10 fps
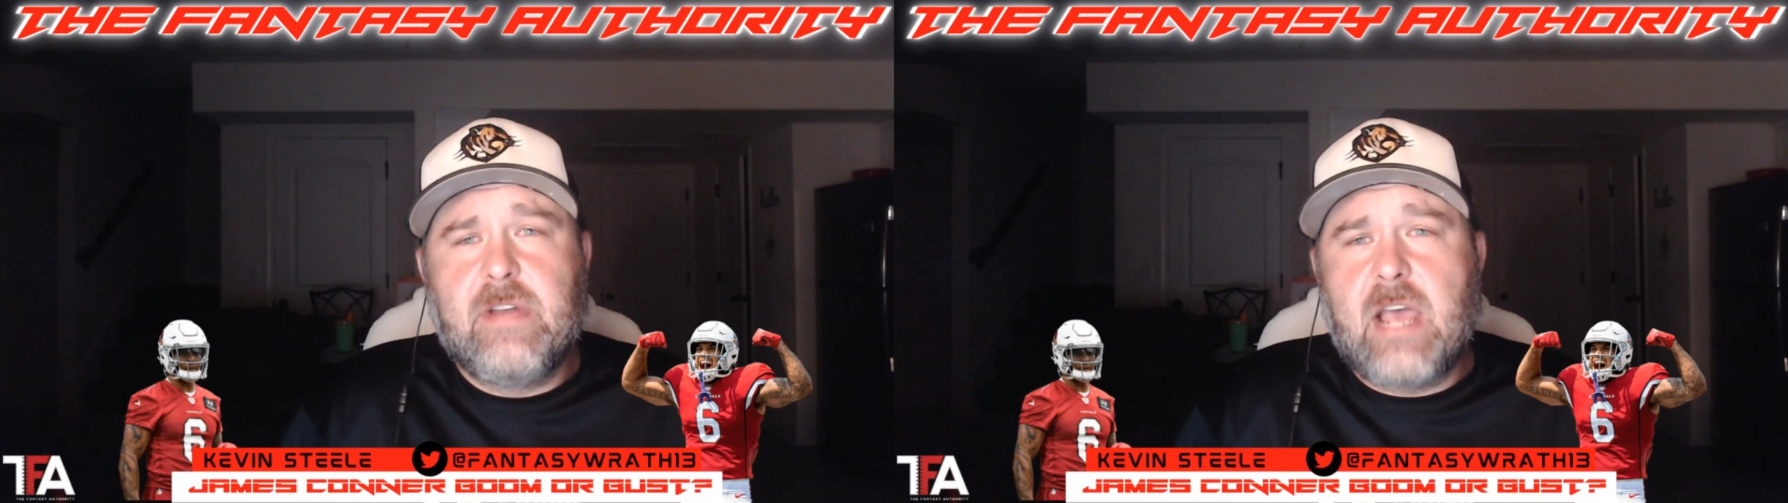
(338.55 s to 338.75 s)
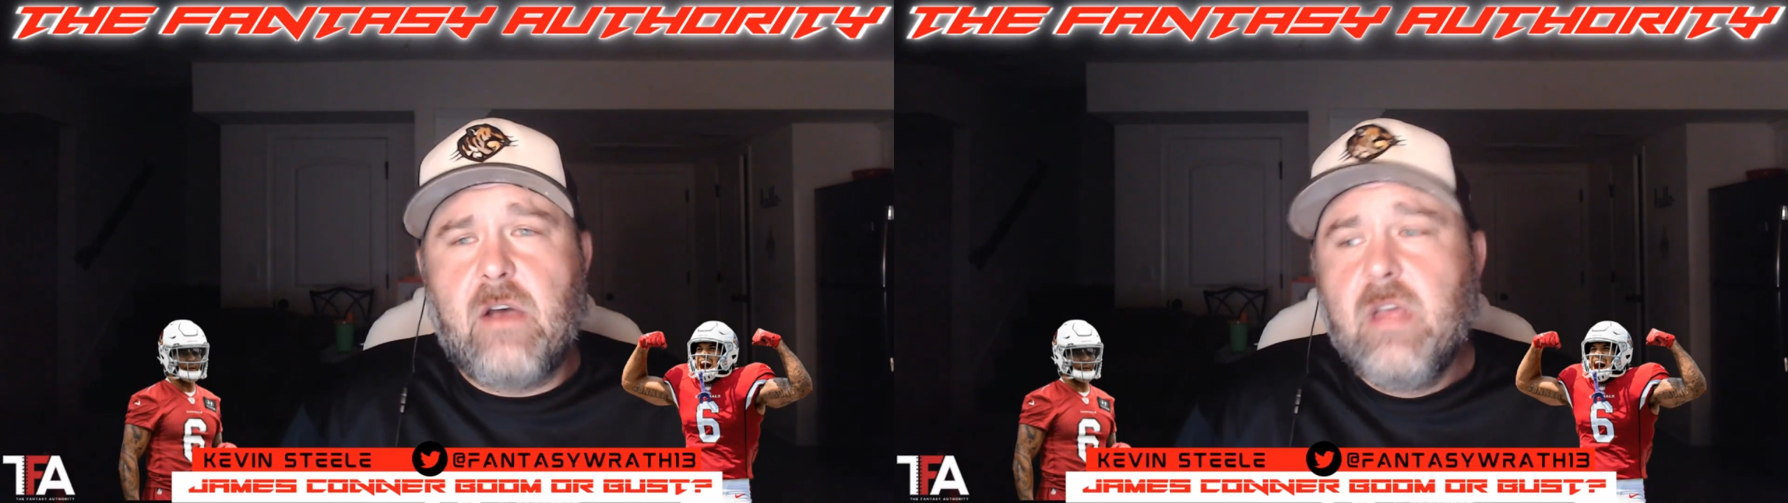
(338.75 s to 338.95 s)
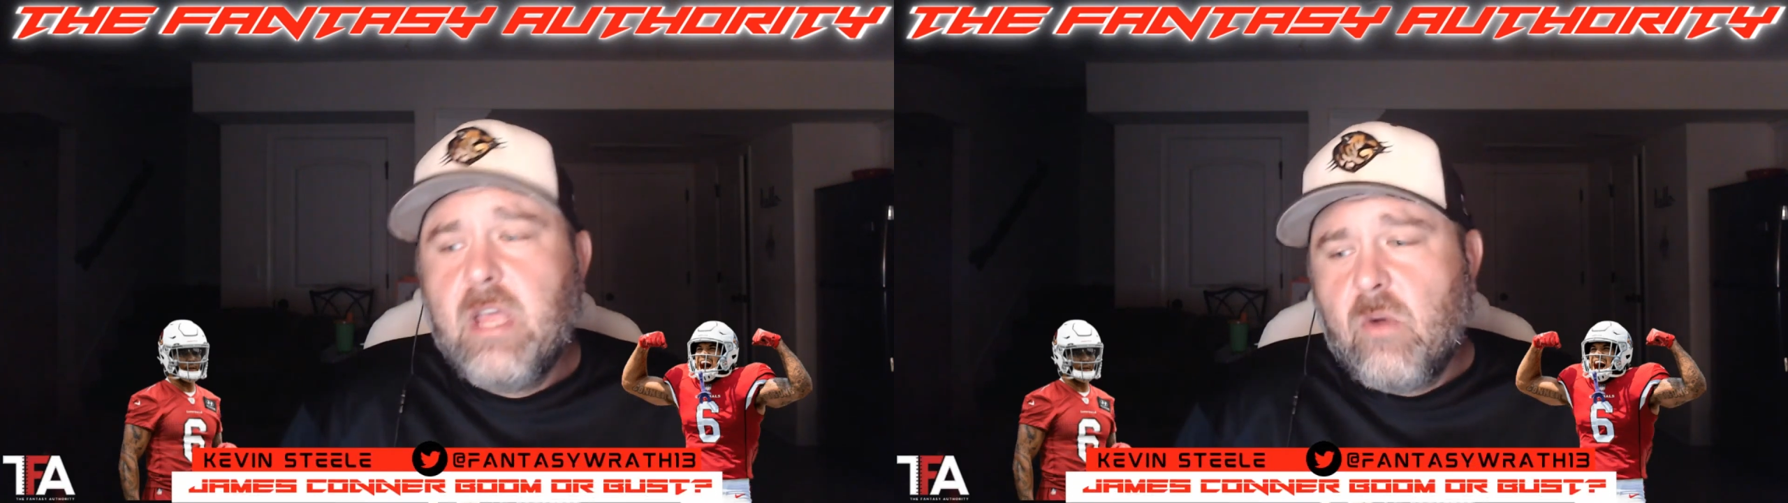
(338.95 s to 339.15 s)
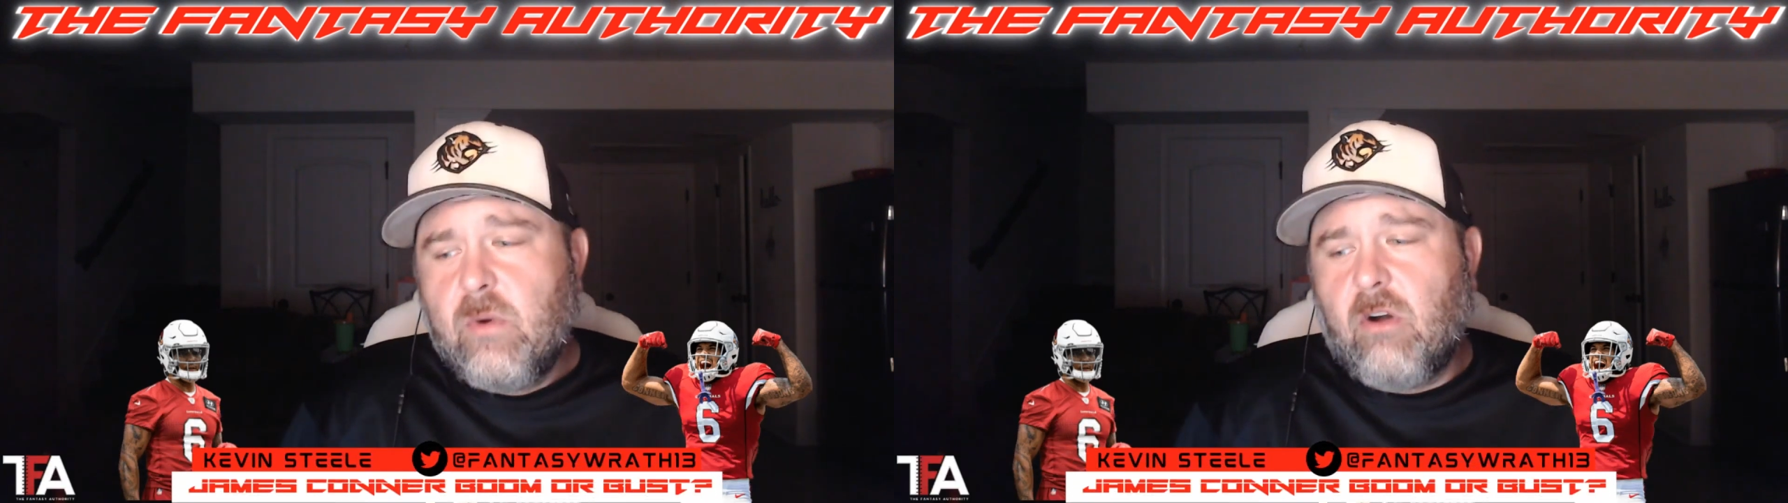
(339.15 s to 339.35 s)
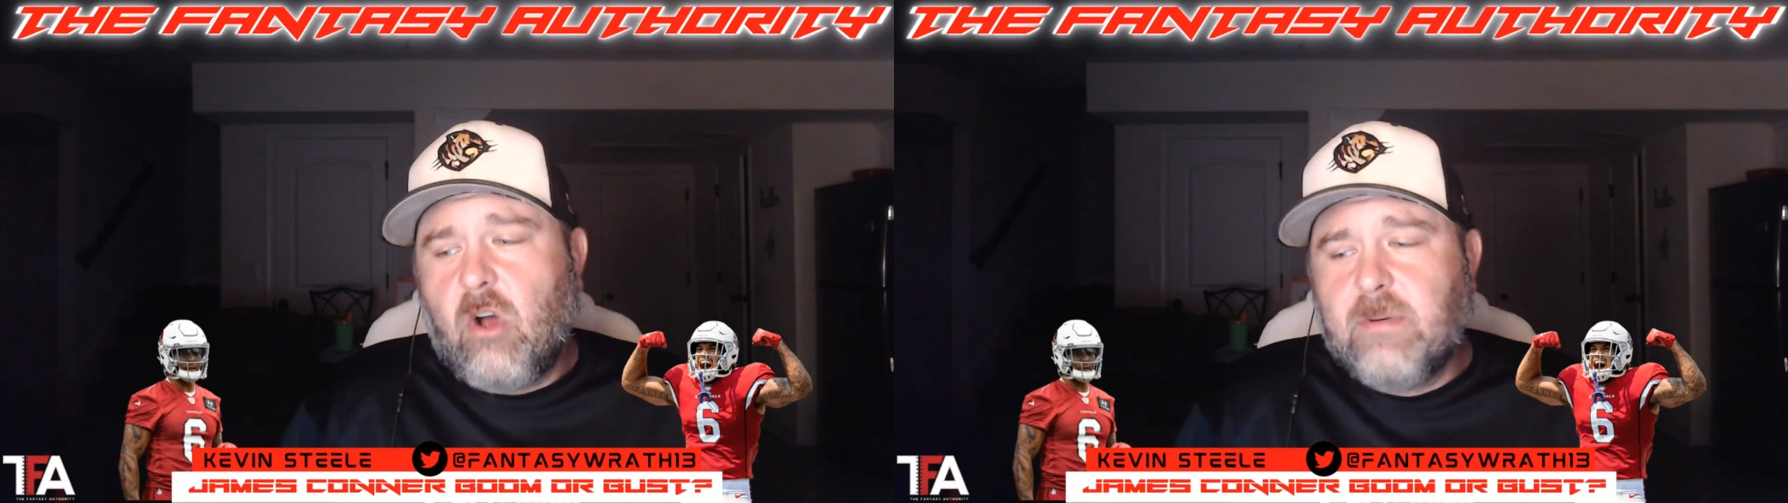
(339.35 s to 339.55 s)
Now
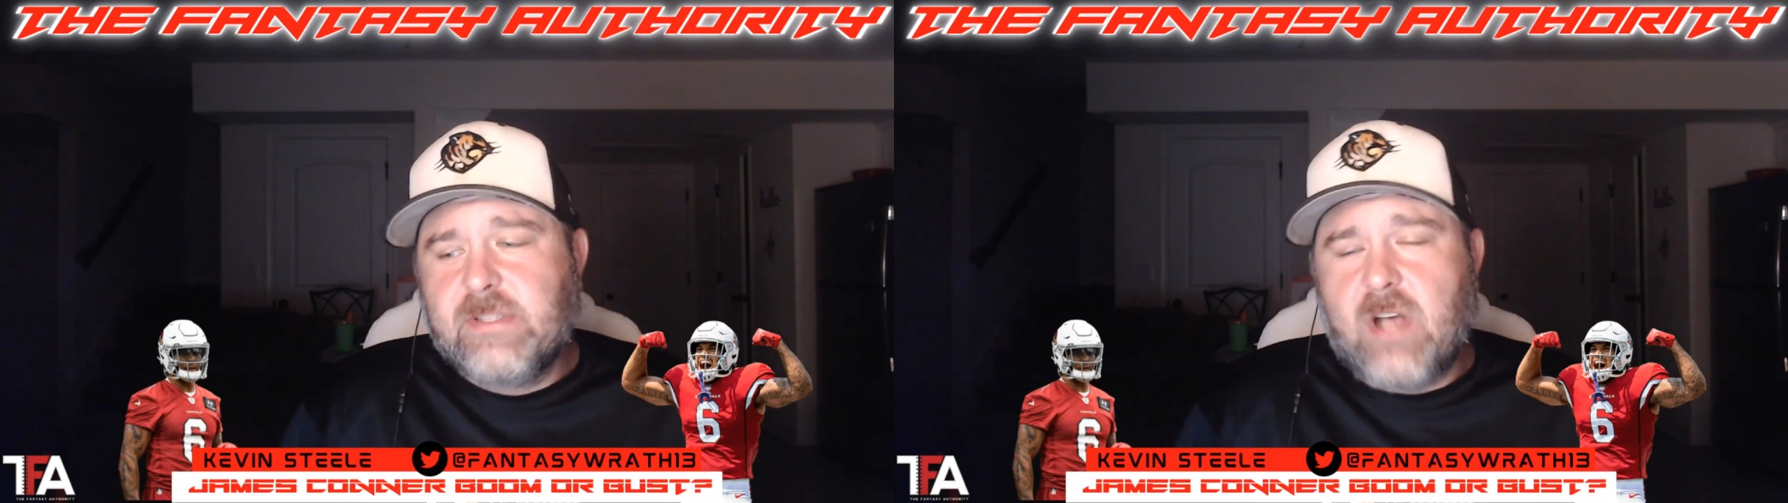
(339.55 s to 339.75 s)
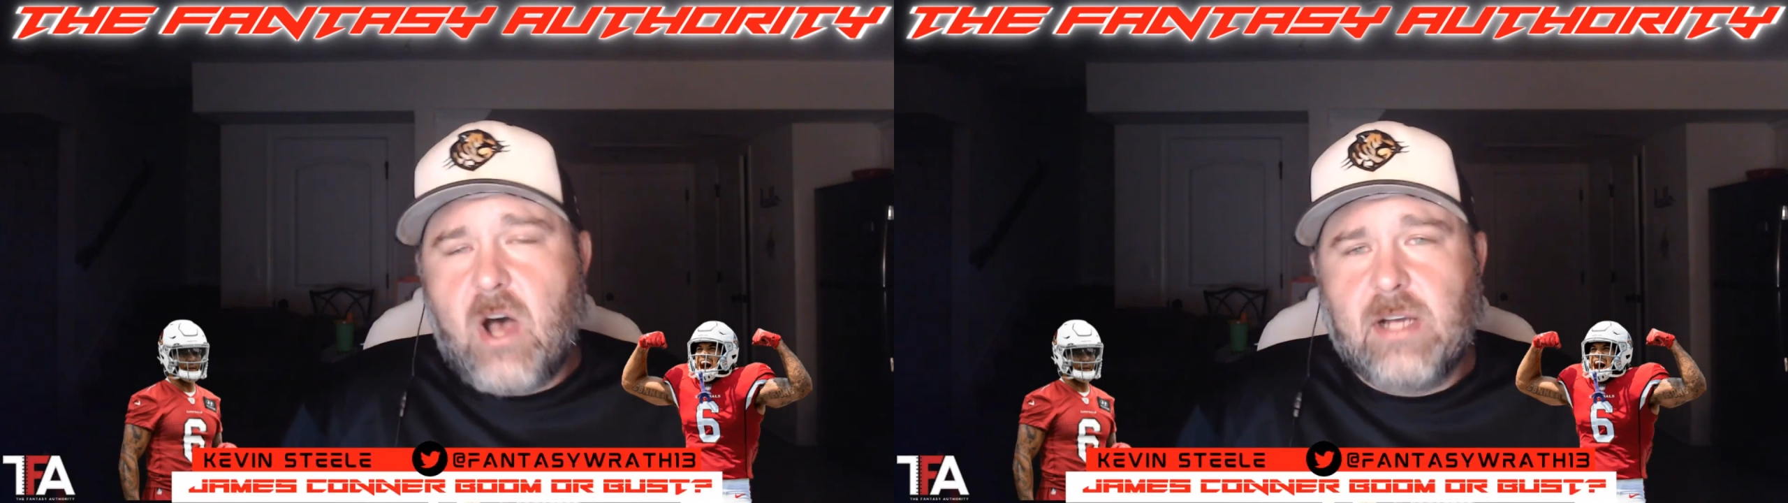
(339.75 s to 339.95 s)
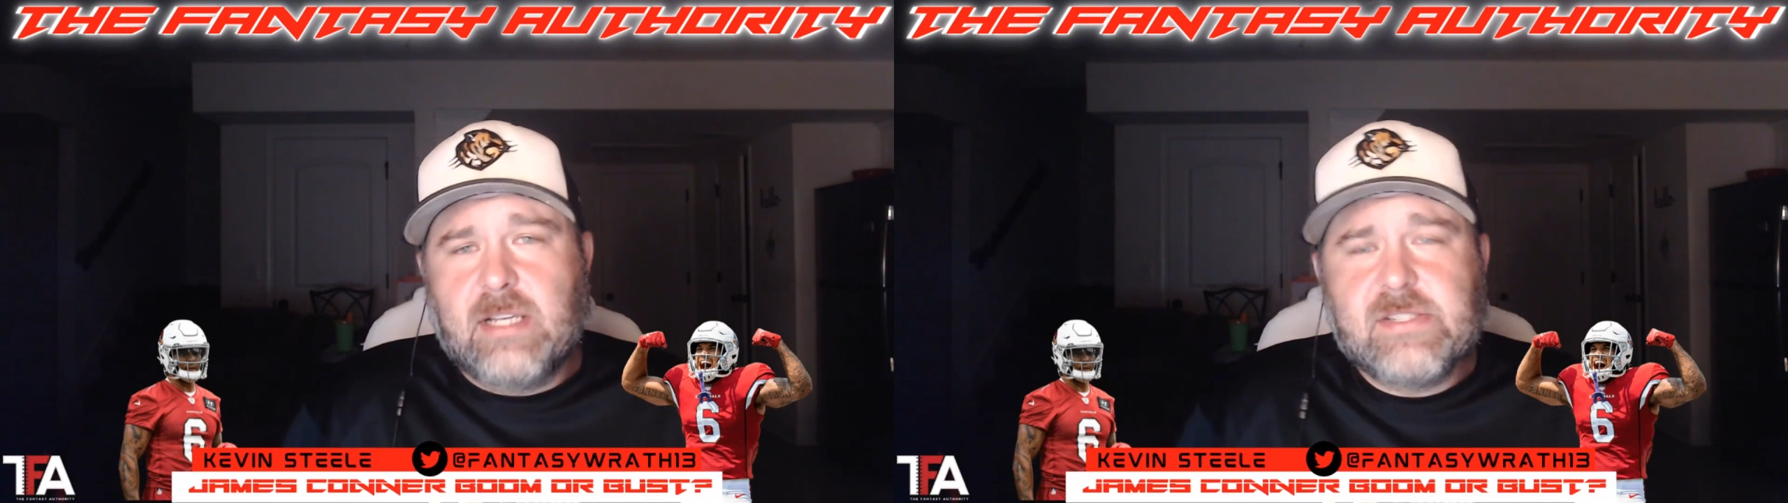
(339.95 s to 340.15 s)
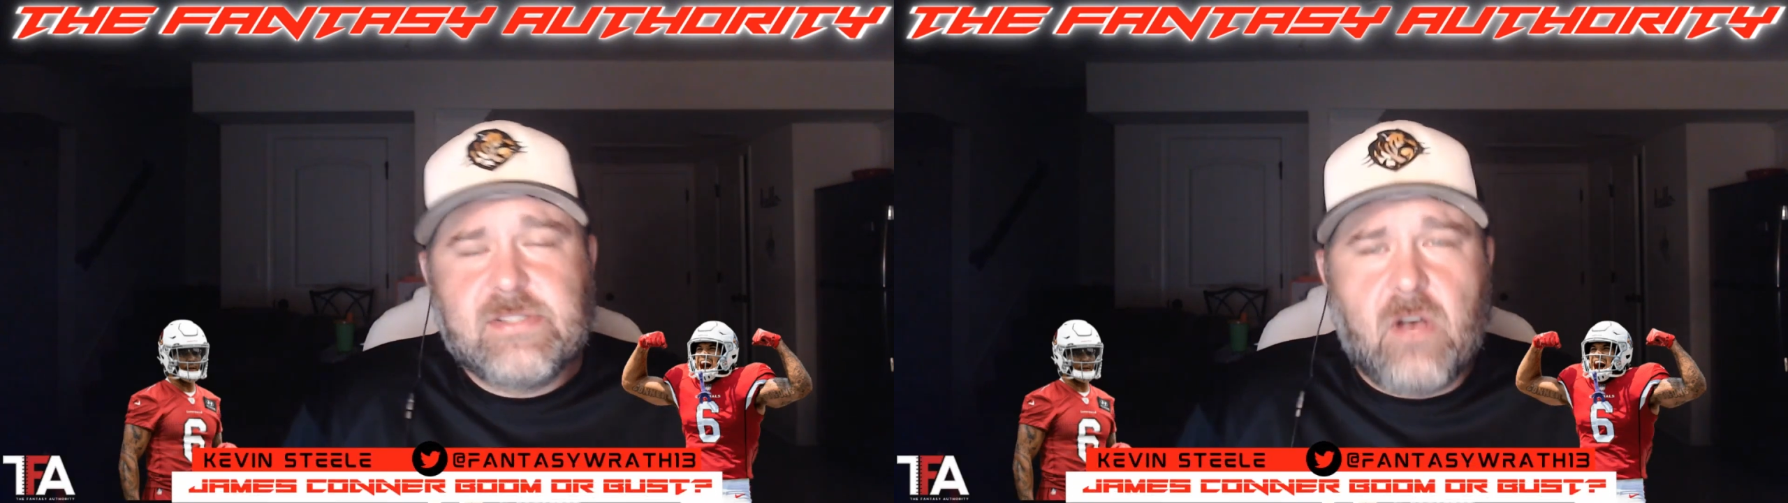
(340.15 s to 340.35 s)
we're almost to August.